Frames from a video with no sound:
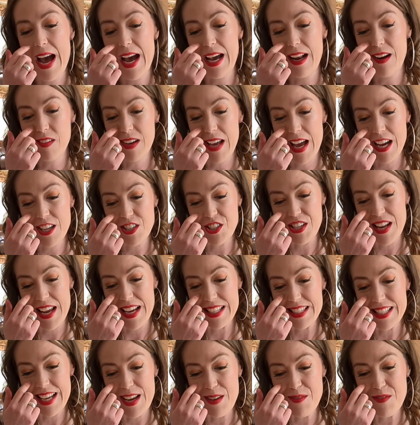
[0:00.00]
and I'll catch you
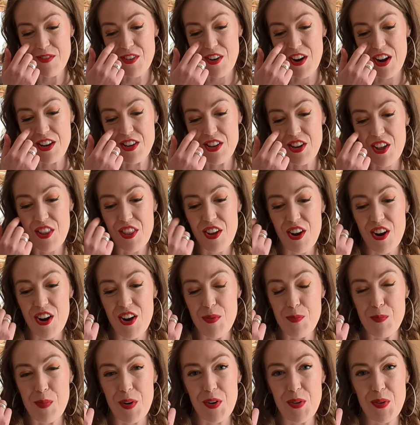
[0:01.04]
next time for
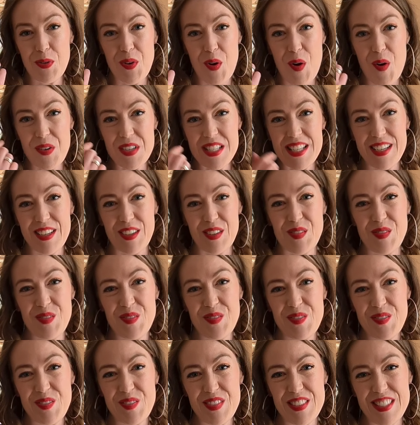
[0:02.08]
another Burrow cocktail
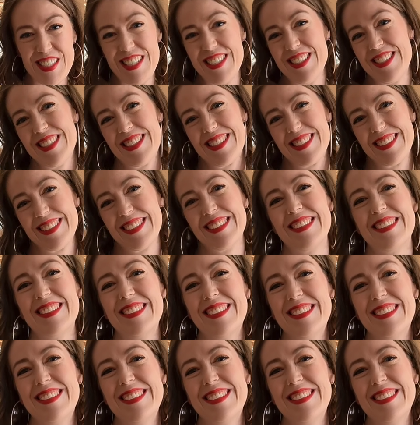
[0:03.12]
cheers